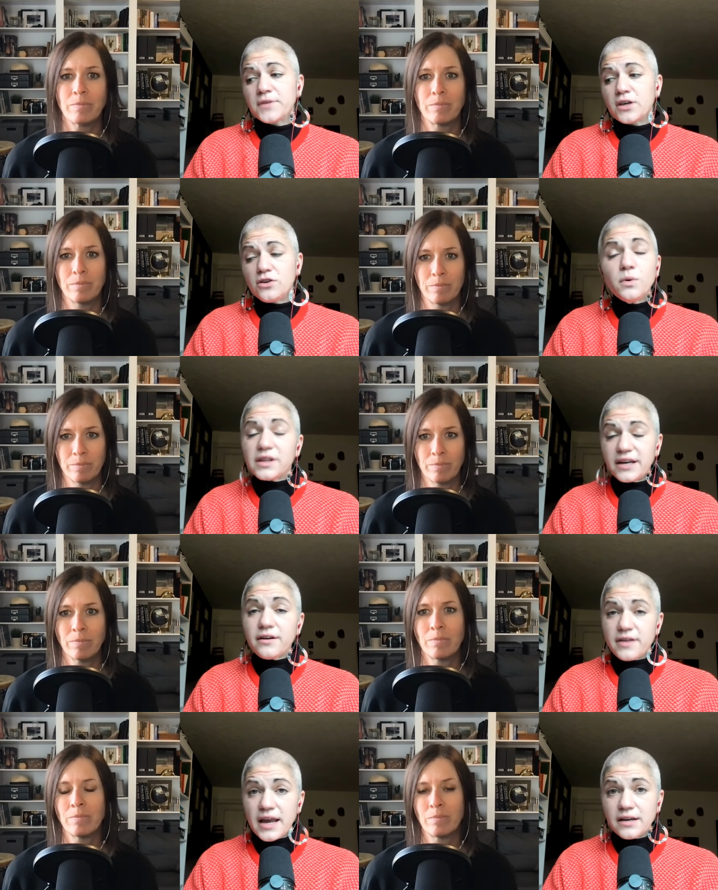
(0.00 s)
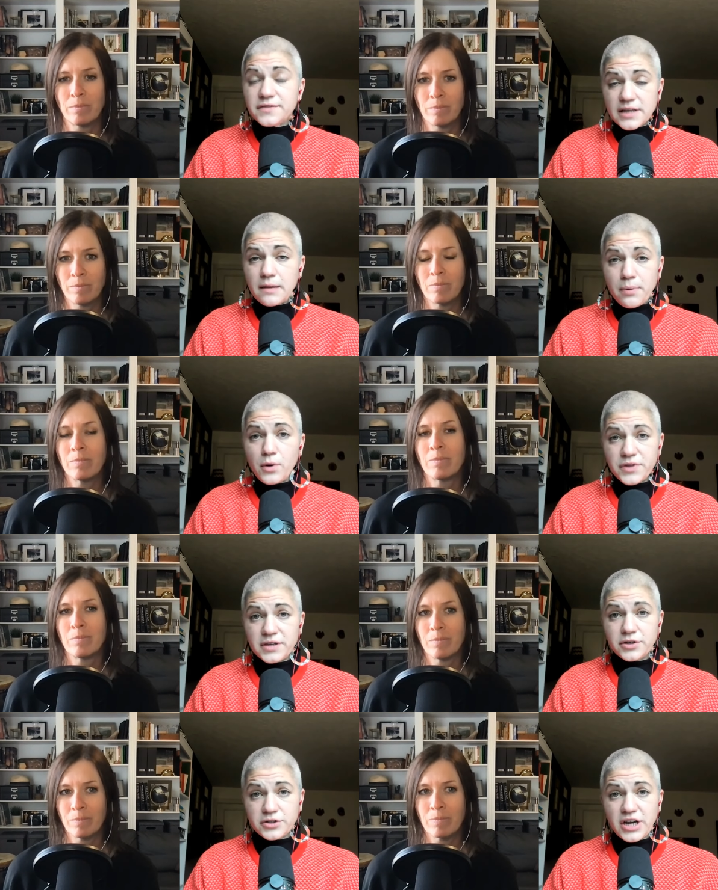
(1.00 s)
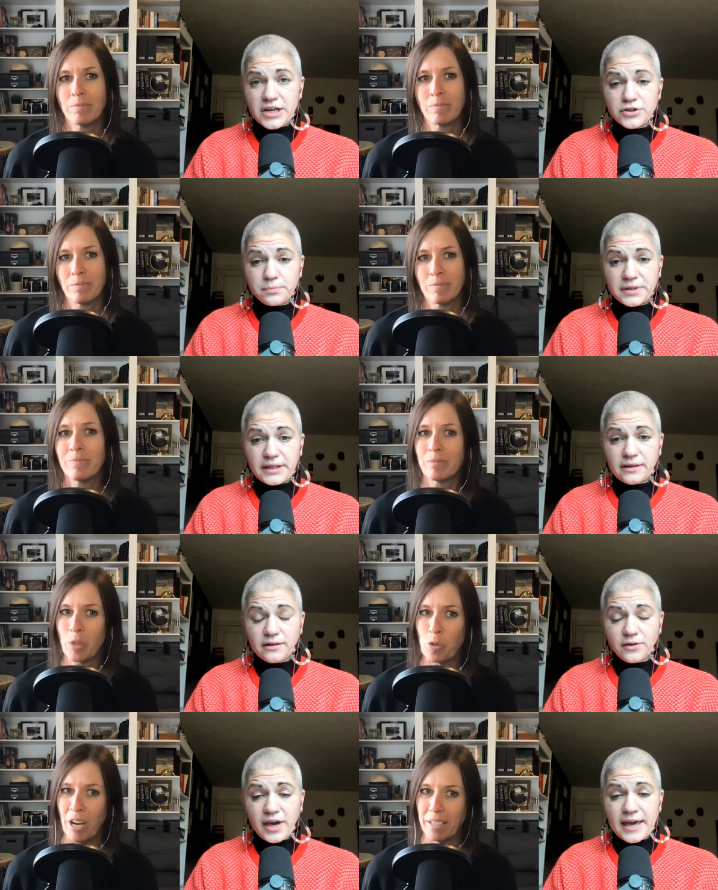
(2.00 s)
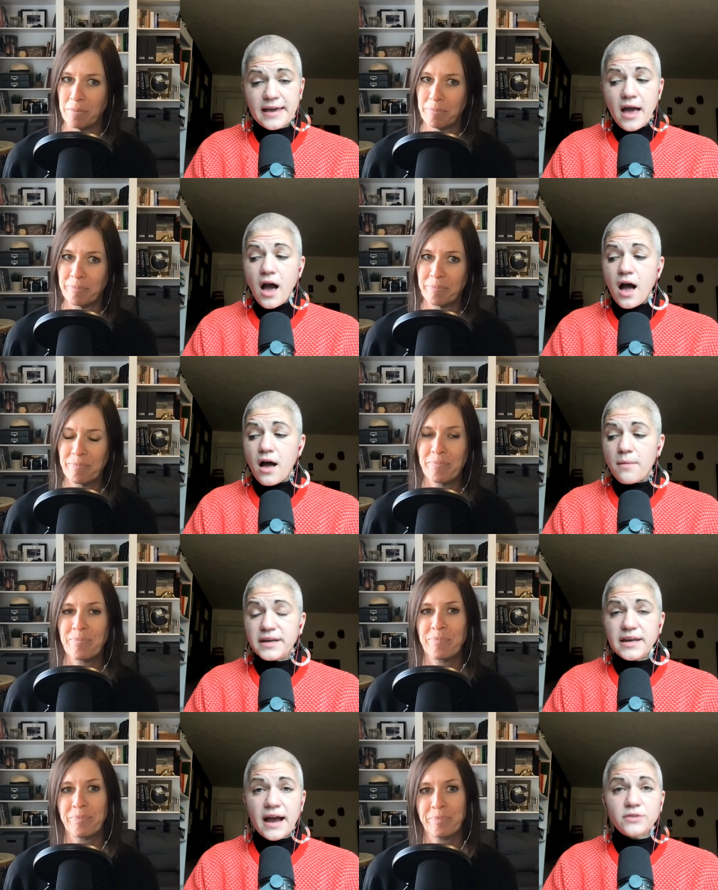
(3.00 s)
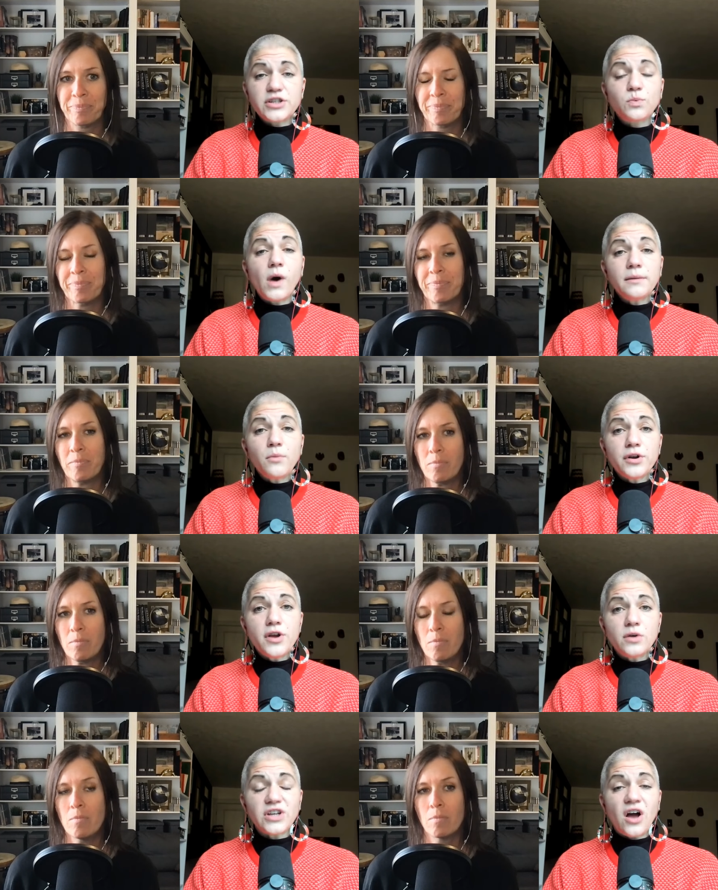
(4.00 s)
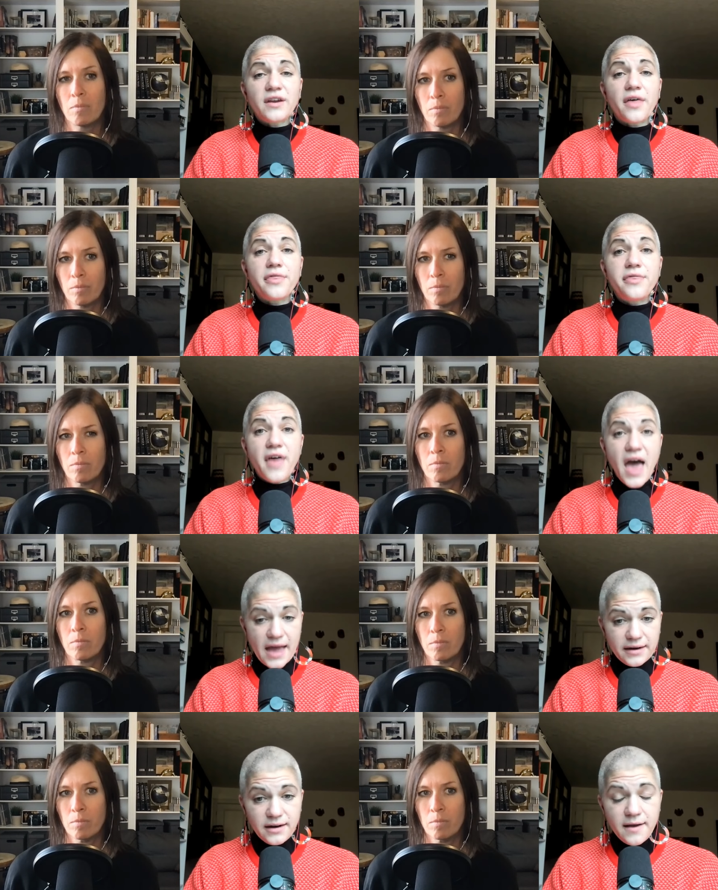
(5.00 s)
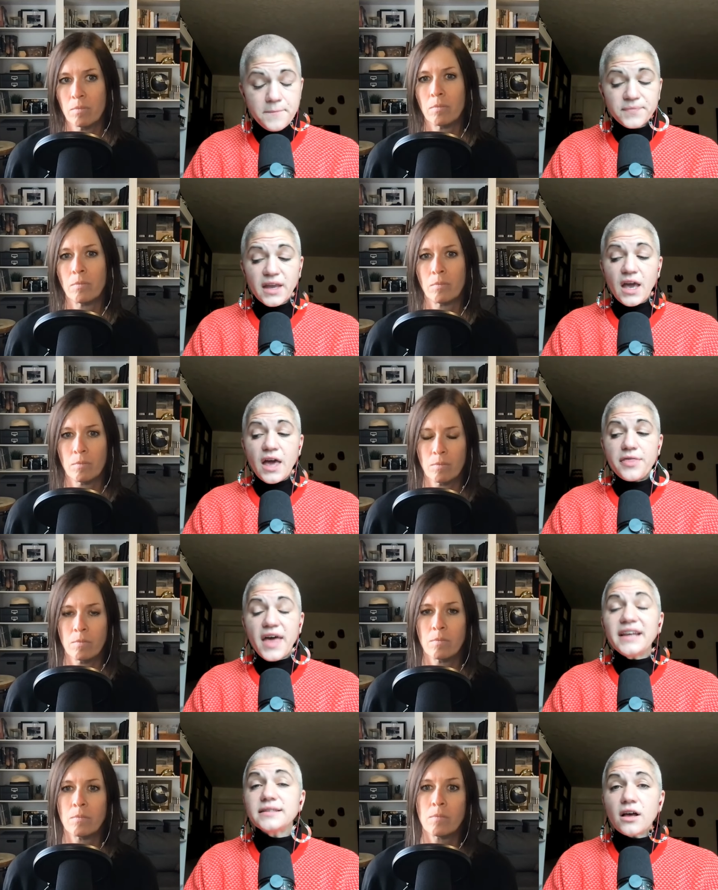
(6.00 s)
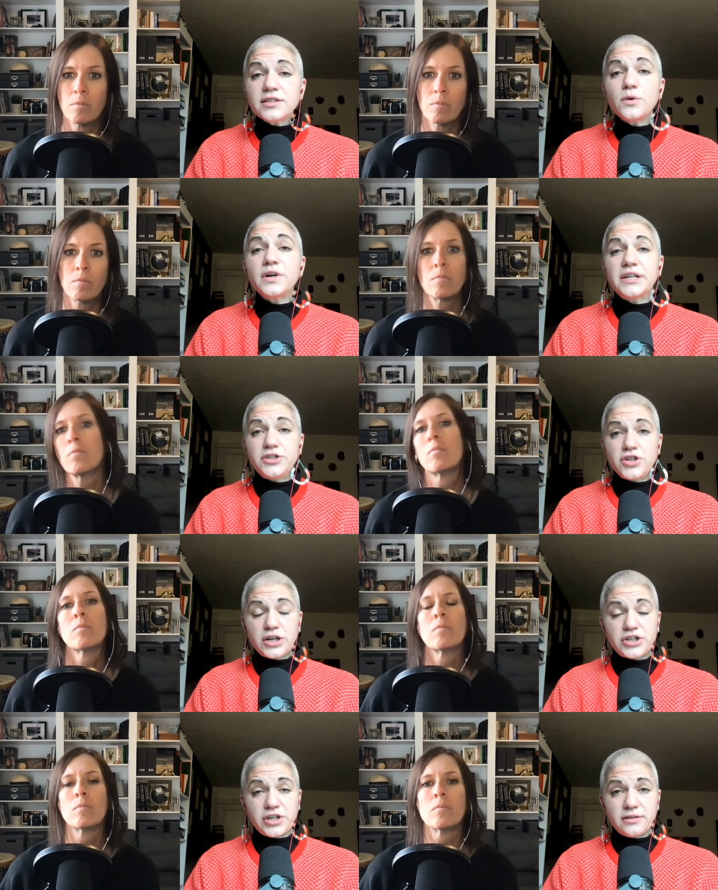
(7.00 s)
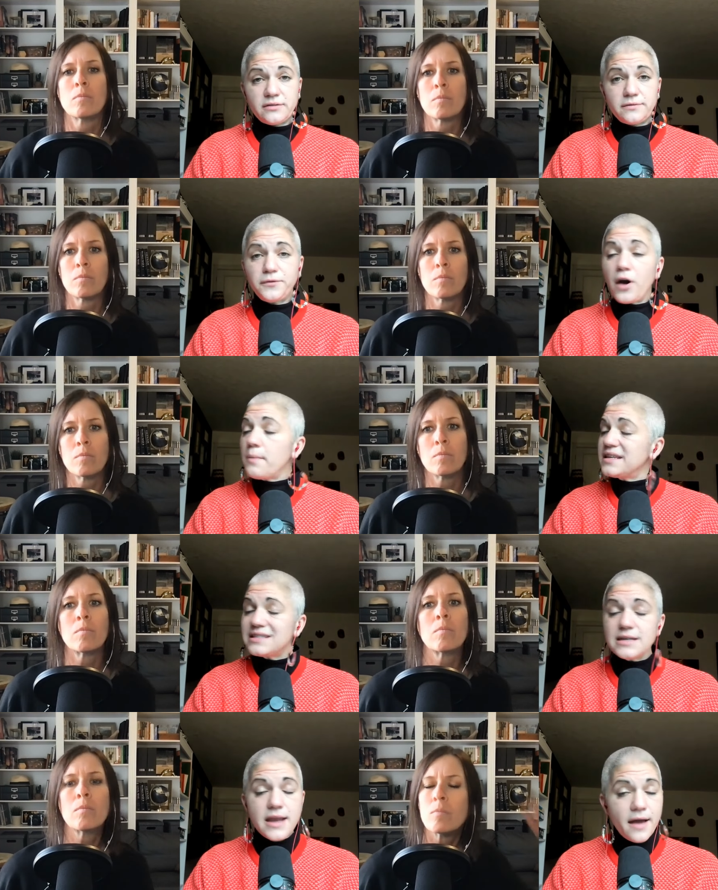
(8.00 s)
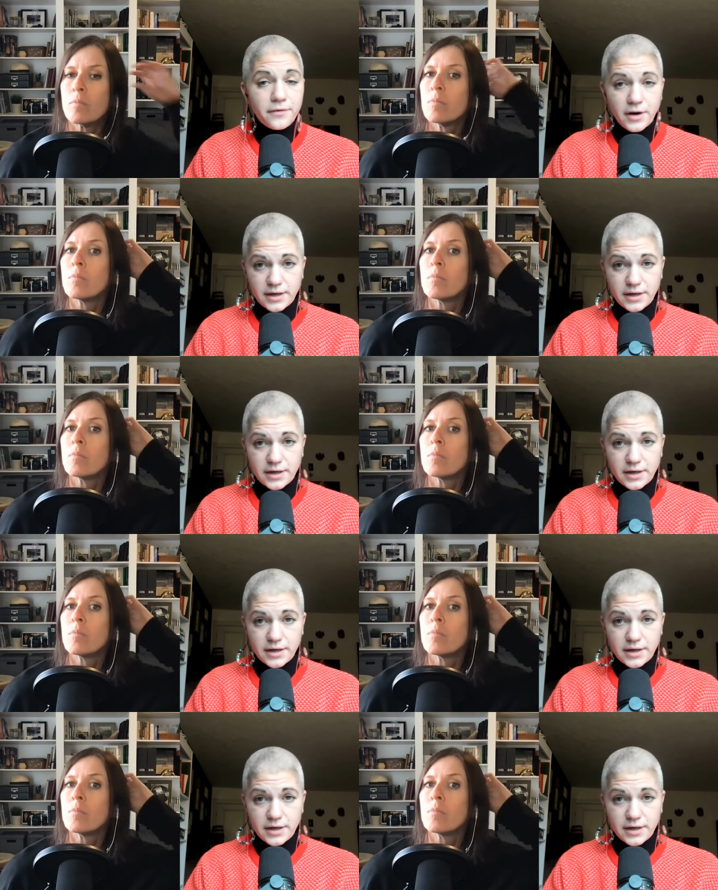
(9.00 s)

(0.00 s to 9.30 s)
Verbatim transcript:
Speaker 1: you will hear natives say both interchangeably. Okay. Right. Um, now, just one more note on then. Then is also a conjunction. From is never a